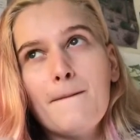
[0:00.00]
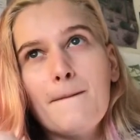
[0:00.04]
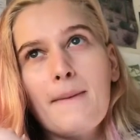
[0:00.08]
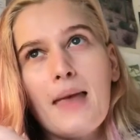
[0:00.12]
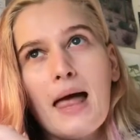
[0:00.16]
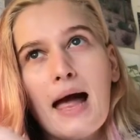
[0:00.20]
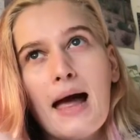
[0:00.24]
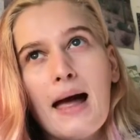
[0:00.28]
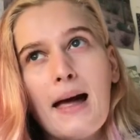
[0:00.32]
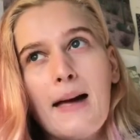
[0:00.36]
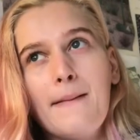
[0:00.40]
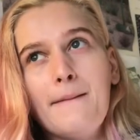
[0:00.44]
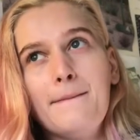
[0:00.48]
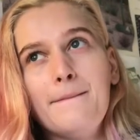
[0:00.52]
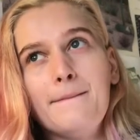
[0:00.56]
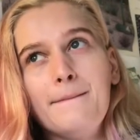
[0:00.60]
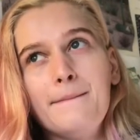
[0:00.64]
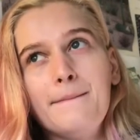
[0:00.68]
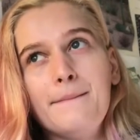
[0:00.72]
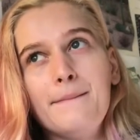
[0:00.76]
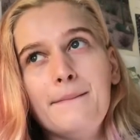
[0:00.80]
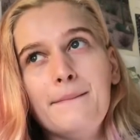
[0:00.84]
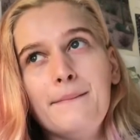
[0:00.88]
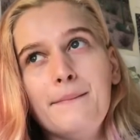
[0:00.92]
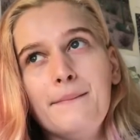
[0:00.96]

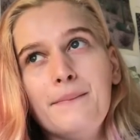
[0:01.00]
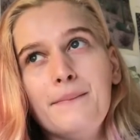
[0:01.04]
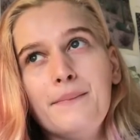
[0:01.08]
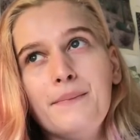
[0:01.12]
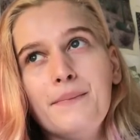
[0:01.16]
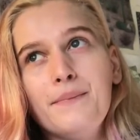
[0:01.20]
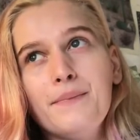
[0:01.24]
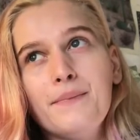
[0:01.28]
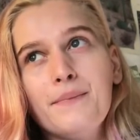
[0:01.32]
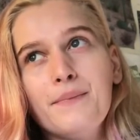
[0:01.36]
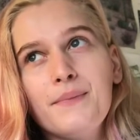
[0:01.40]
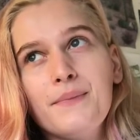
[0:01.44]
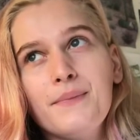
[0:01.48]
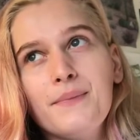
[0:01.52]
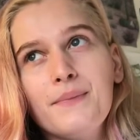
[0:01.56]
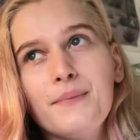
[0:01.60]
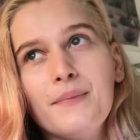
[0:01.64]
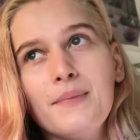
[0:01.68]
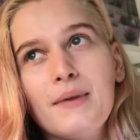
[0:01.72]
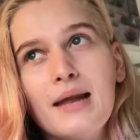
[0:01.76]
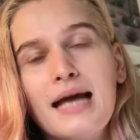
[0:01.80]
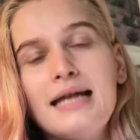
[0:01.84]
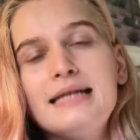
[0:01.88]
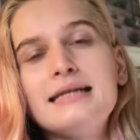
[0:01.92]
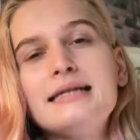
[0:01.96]

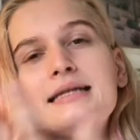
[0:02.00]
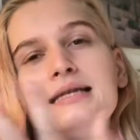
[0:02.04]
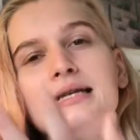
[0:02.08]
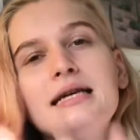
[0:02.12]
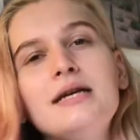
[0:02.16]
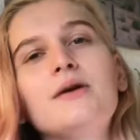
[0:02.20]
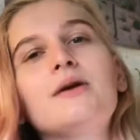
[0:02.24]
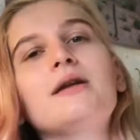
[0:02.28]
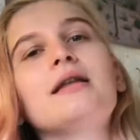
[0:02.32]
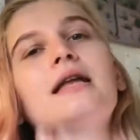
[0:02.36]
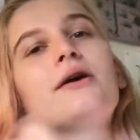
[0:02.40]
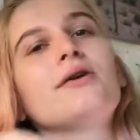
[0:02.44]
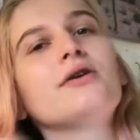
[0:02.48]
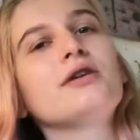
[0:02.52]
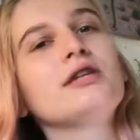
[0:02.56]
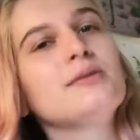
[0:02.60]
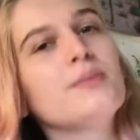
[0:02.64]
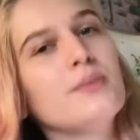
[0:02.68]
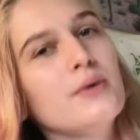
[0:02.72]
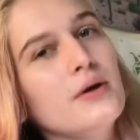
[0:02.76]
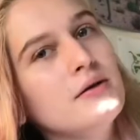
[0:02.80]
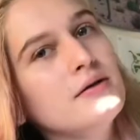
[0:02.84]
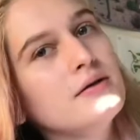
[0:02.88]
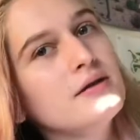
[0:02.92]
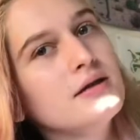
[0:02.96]
And see what their
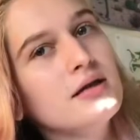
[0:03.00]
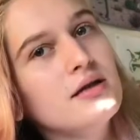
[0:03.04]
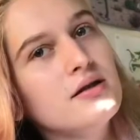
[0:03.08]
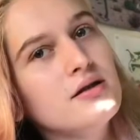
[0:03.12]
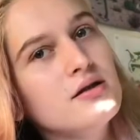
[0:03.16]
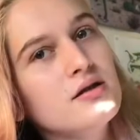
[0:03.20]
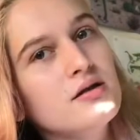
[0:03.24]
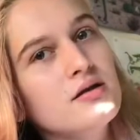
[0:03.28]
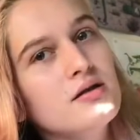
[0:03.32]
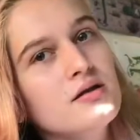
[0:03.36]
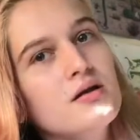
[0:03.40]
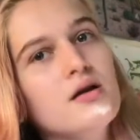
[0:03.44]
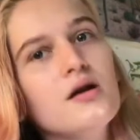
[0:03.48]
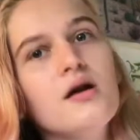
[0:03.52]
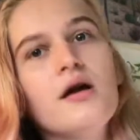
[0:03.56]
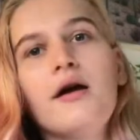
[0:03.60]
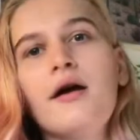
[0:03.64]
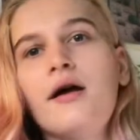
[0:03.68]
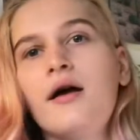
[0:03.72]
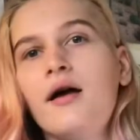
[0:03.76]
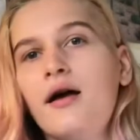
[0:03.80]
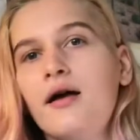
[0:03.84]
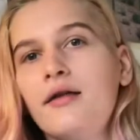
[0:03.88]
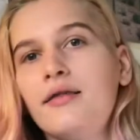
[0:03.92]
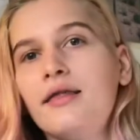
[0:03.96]
response is.
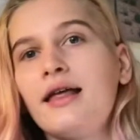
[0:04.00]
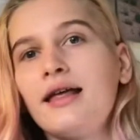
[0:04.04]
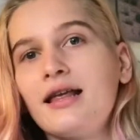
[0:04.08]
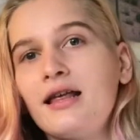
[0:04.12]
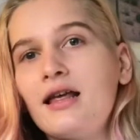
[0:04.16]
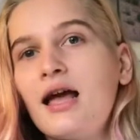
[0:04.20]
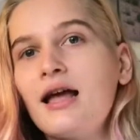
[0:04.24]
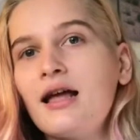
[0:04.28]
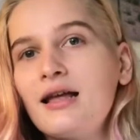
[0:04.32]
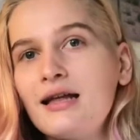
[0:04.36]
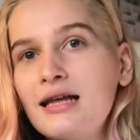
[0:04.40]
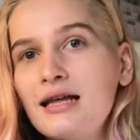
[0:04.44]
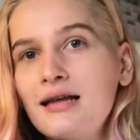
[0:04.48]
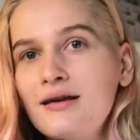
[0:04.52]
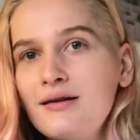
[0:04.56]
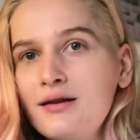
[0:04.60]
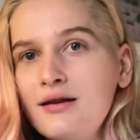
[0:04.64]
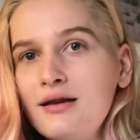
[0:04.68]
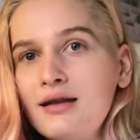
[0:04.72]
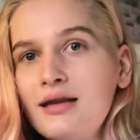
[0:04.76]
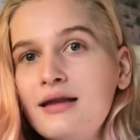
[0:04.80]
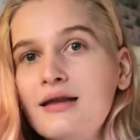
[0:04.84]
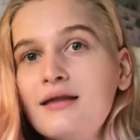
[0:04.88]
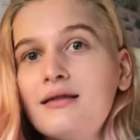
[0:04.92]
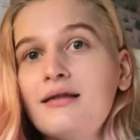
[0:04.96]
Like,
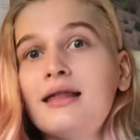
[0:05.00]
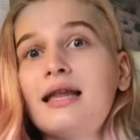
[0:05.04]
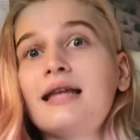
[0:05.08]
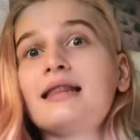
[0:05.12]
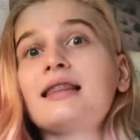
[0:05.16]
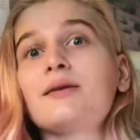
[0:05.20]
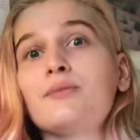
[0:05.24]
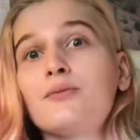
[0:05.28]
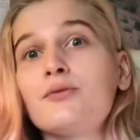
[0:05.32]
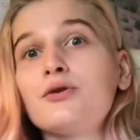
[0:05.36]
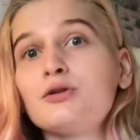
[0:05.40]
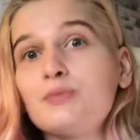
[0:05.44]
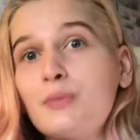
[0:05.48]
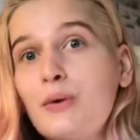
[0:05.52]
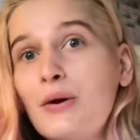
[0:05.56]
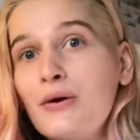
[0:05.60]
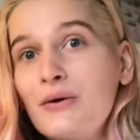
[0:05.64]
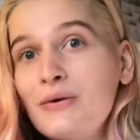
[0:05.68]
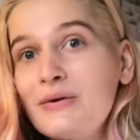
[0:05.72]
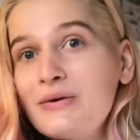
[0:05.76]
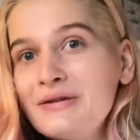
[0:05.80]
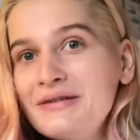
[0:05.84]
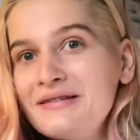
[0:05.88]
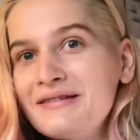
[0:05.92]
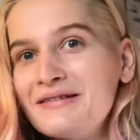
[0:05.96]
let them
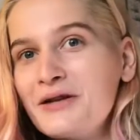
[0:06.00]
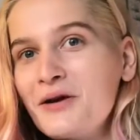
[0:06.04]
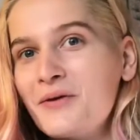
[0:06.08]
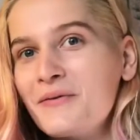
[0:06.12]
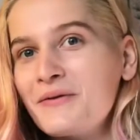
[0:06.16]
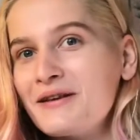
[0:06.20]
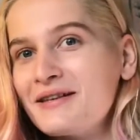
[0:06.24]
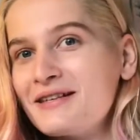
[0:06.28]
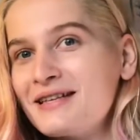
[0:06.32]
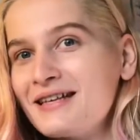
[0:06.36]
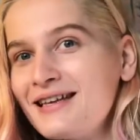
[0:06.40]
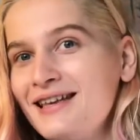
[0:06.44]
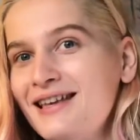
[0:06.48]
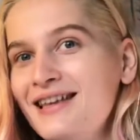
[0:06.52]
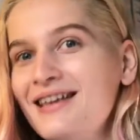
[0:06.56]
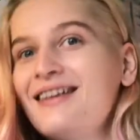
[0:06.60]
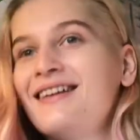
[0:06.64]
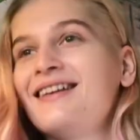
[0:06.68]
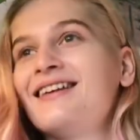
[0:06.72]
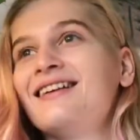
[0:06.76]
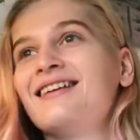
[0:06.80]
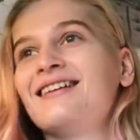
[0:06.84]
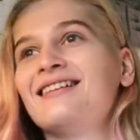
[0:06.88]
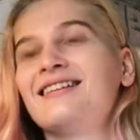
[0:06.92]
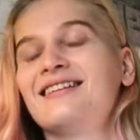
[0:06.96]
respond, obviously.
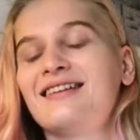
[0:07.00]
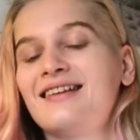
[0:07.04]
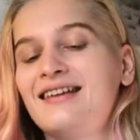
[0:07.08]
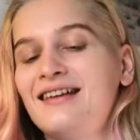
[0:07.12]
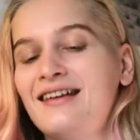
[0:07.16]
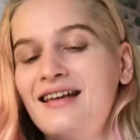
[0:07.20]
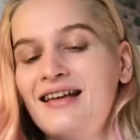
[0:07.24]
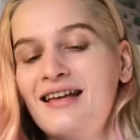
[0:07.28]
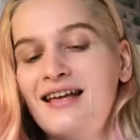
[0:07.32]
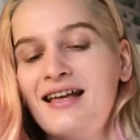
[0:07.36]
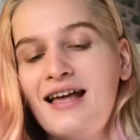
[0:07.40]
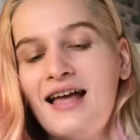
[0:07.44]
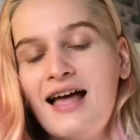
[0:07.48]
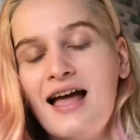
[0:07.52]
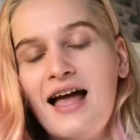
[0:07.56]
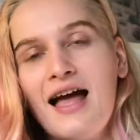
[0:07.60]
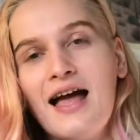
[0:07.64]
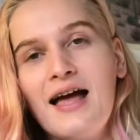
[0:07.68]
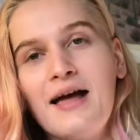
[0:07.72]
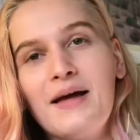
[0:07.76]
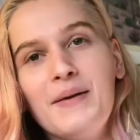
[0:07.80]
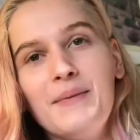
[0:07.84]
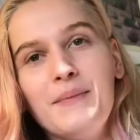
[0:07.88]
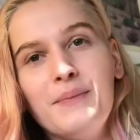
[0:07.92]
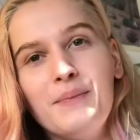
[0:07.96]

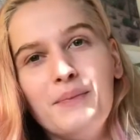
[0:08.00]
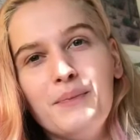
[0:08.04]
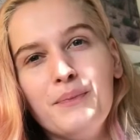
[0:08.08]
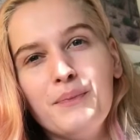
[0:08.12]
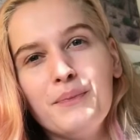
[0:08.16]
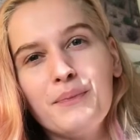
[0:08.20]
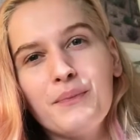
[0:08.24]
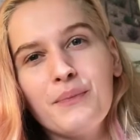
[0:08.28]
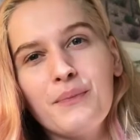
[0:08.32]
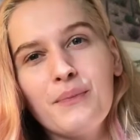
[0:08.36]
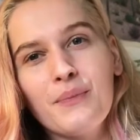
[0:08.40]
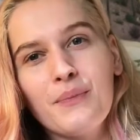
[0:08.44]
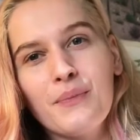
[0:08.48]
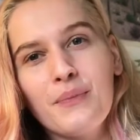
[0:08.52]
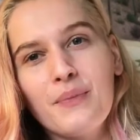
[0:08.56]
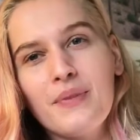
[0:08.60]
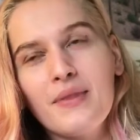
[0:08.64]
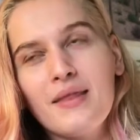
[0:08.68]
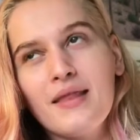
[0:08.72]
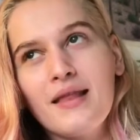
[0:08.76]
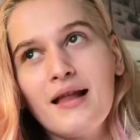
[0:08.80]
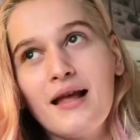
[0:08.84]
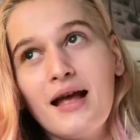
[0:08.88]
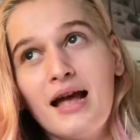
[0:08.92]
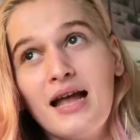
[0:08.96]
And
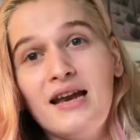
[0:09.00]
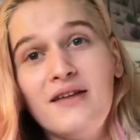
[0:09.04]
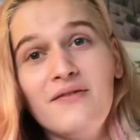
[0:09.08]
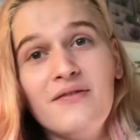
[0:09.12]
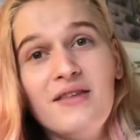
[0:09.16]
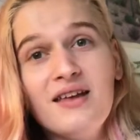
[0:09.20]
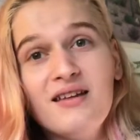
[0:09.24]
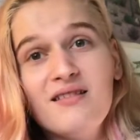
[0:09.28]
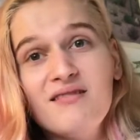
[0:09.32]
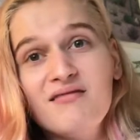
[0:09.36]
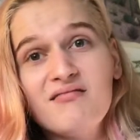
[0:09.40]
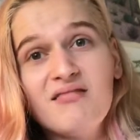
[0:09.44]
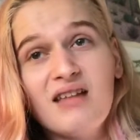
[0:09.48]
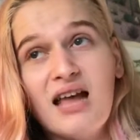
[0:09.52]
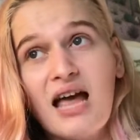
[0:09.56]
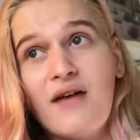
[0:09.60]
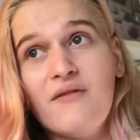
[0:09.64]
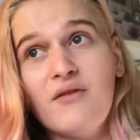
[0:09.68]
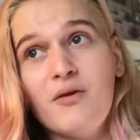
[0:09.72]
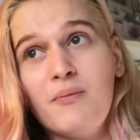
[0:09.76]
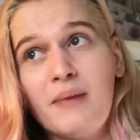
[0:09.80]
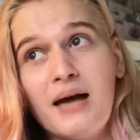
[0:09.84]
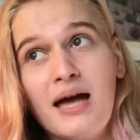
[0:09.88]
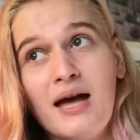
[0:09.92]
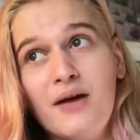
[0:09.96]
if they have a
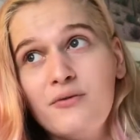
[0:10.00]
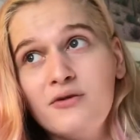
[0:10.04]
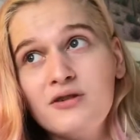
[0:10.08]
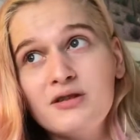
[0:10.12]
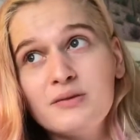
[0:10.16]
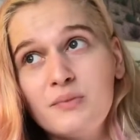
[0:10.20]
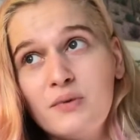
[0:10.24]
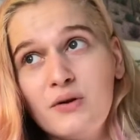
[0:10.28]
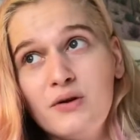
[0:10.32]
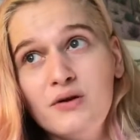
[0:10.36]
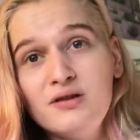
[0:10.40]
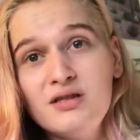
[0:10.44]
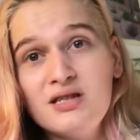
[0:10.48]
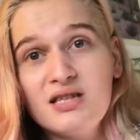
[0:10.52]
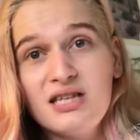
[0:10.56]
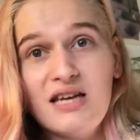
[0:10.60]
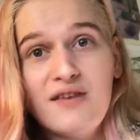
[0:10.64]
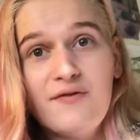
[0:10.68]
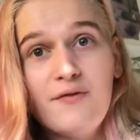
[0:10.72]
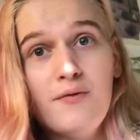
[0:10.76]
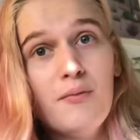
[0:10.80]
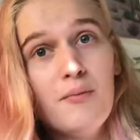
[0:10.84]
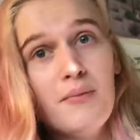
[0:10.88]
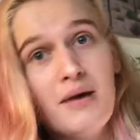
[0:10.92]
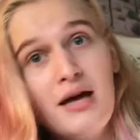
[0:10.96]
bad response, give
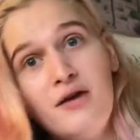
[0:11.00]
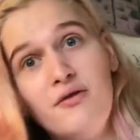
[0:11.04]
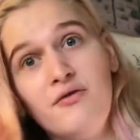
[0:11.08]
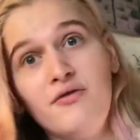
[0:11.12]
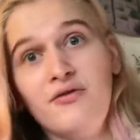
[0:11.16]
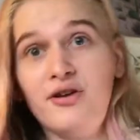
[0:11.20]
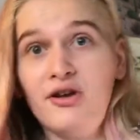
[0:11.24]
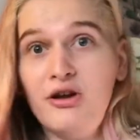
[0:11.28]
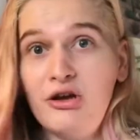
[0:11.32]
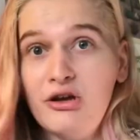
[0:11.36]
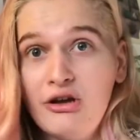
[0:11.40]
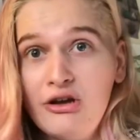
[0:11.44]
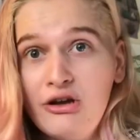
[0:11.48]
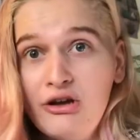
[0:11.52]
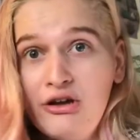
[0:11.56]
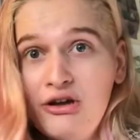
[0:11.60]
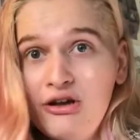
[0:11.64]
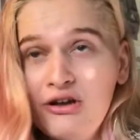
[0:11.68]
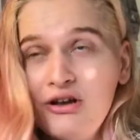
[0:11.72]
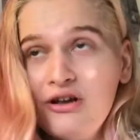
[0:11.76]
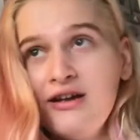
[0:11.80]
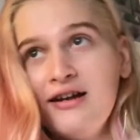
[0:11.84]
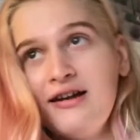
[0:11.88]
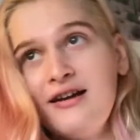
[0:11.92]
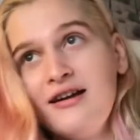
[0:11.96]
them a bad review.
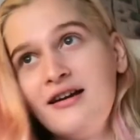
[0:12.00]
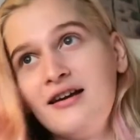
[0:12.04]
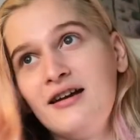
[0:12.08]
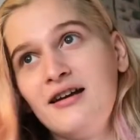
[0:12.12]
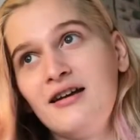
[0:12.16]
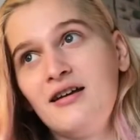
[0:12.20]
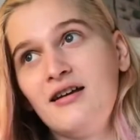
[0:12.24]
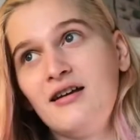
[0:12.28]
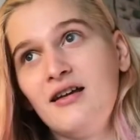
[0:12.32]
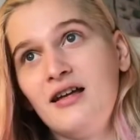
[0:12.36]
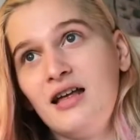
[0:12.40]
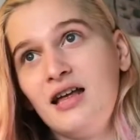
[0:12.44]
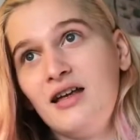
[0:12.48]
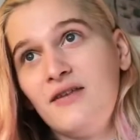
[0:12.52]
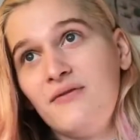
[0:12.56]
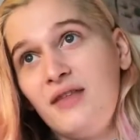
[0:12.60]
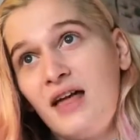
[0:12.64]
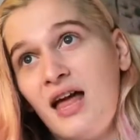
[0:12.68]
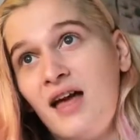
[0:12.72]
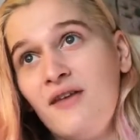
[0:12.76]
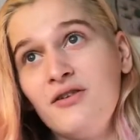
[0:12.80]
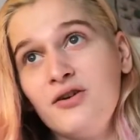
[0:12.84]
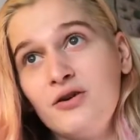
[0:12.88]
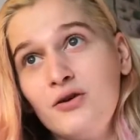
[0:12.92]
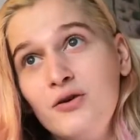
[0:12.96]
If they
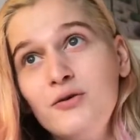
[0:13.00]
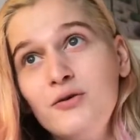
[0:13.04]
have a good